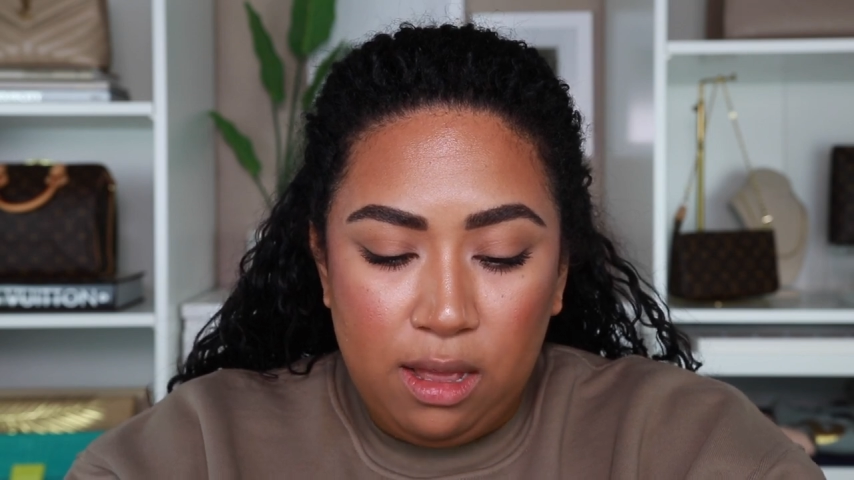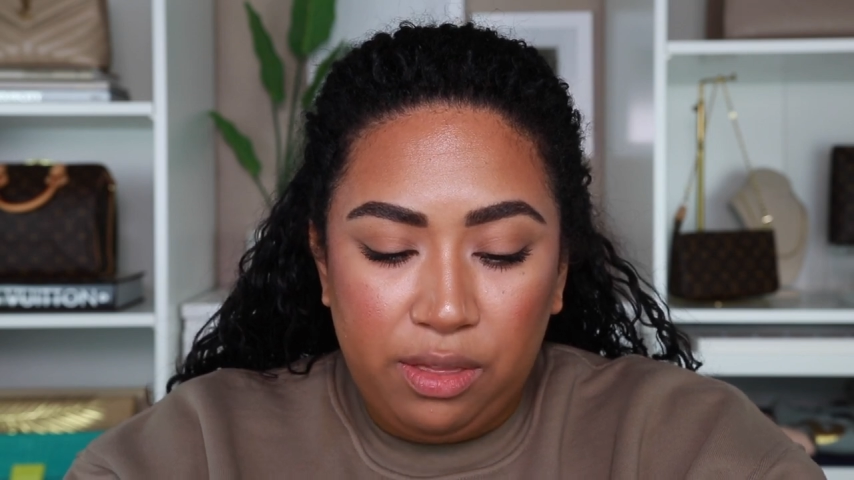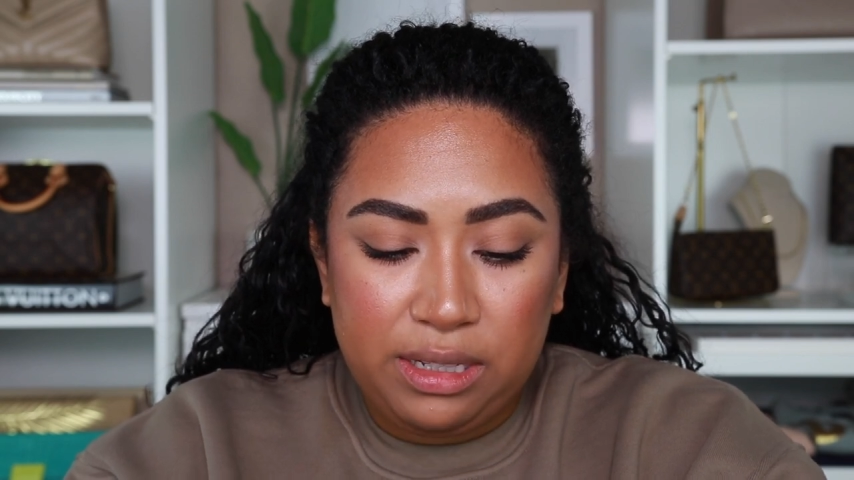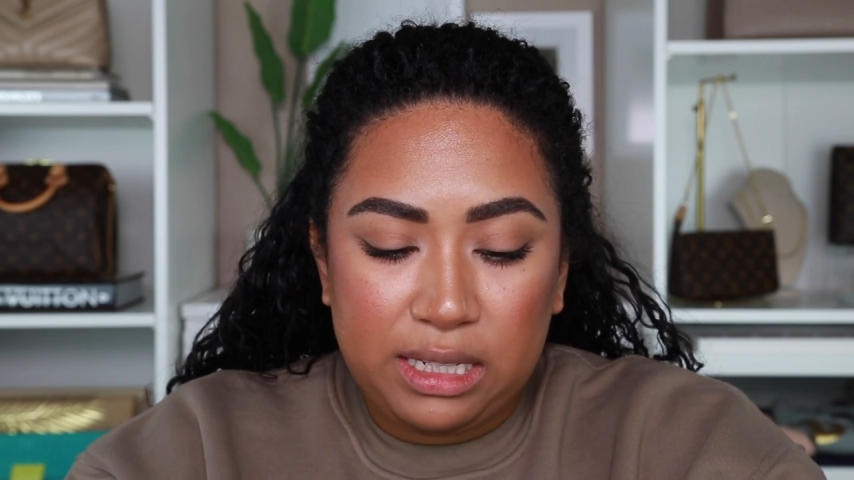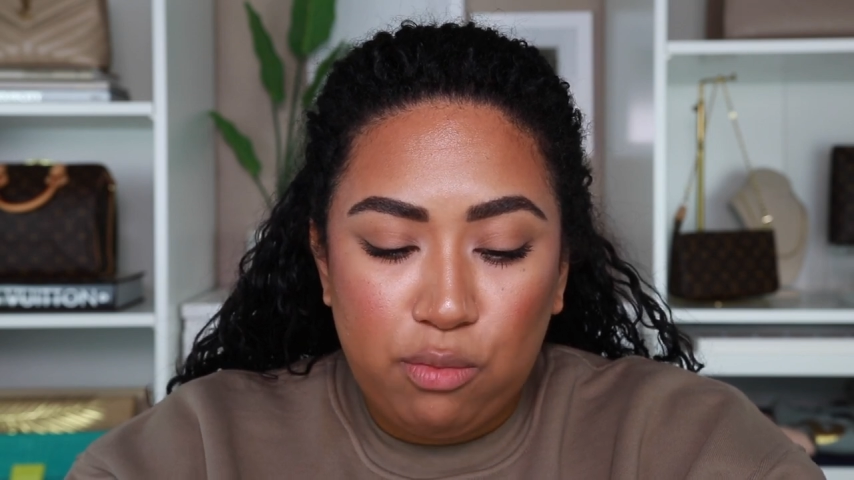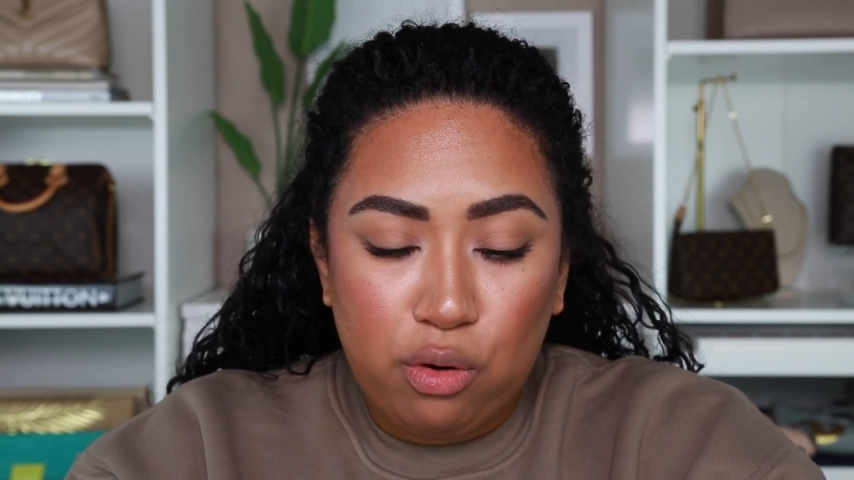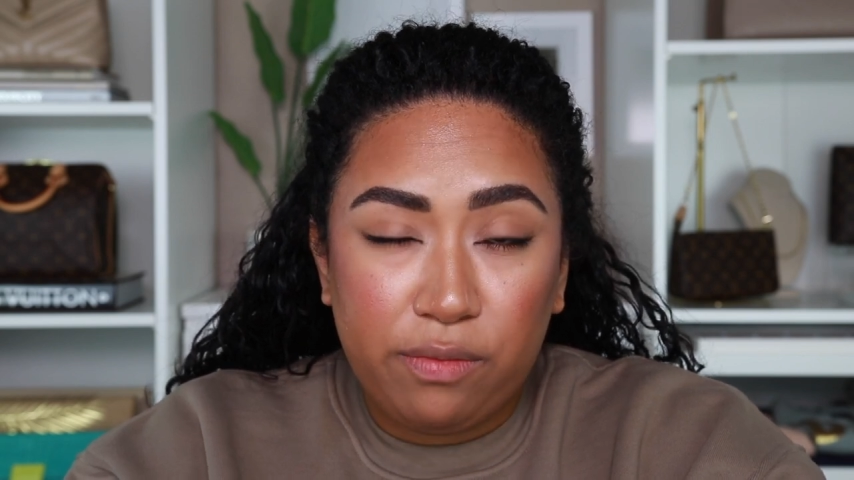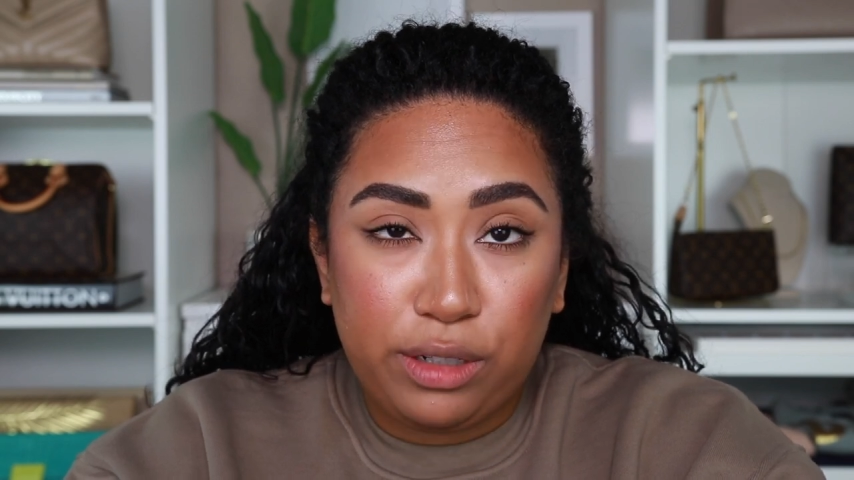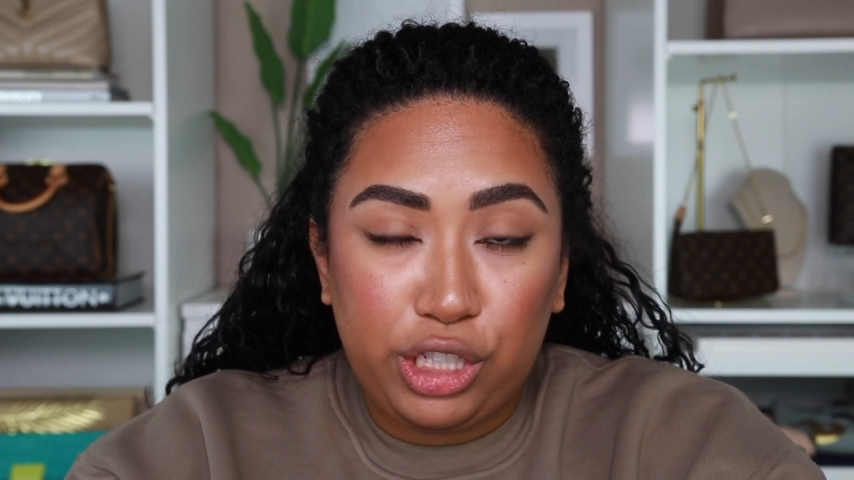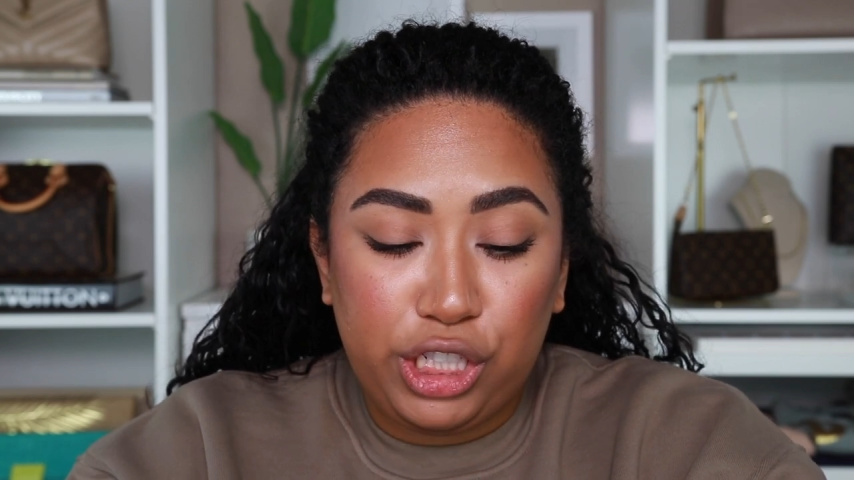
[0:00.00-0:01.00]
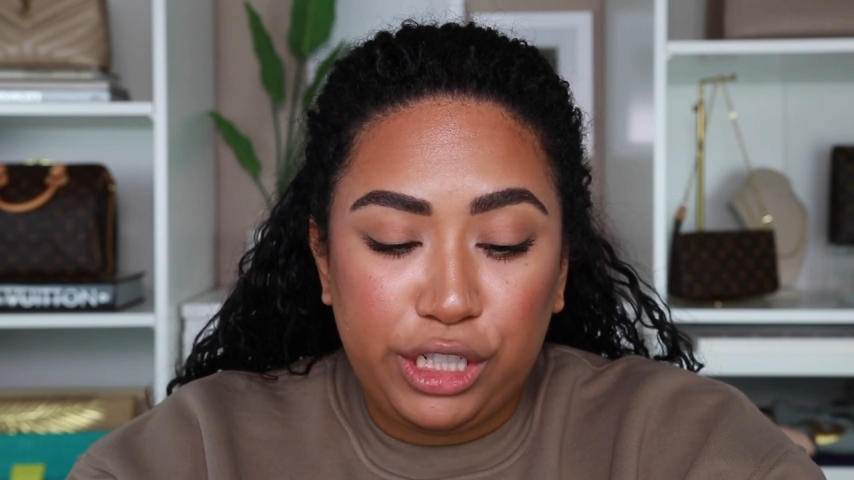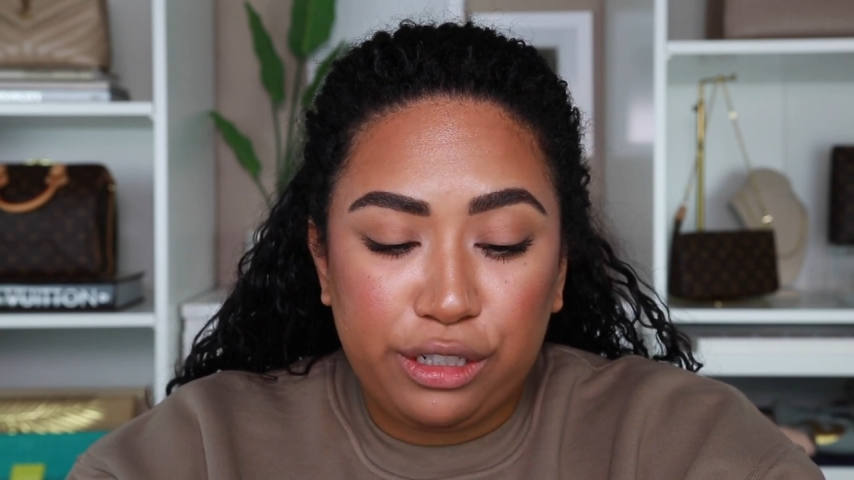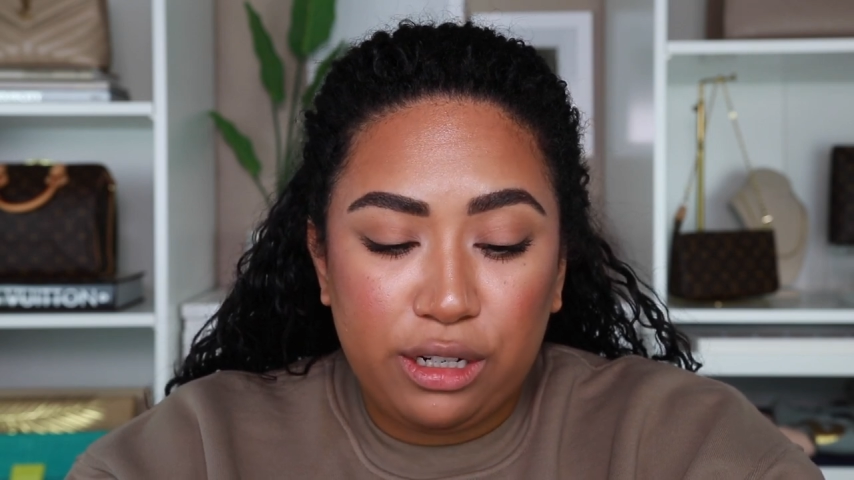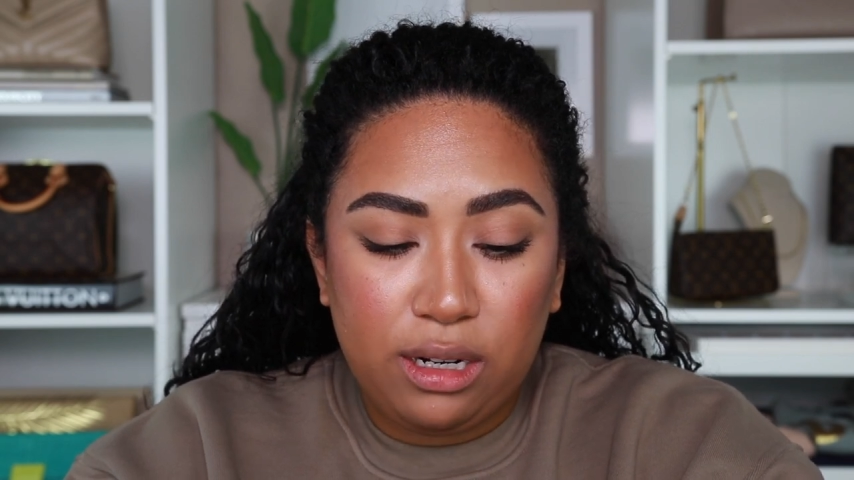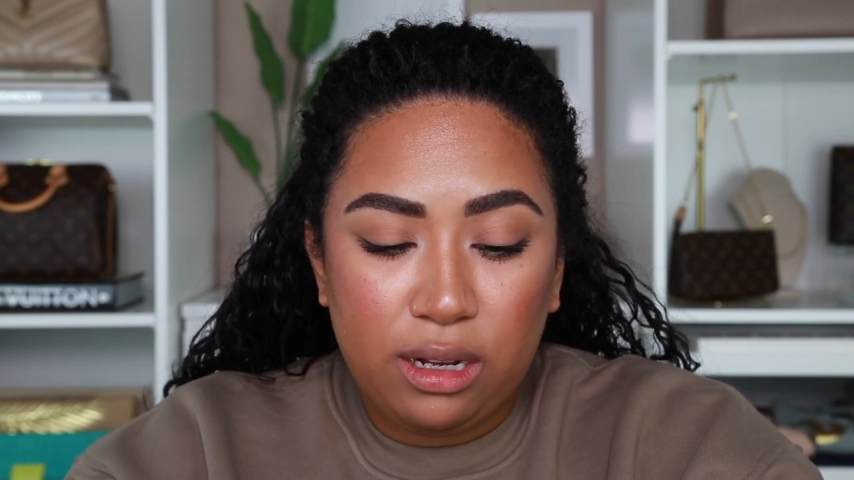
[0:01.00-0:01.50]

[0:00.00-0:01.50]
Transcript: This is more of a sheer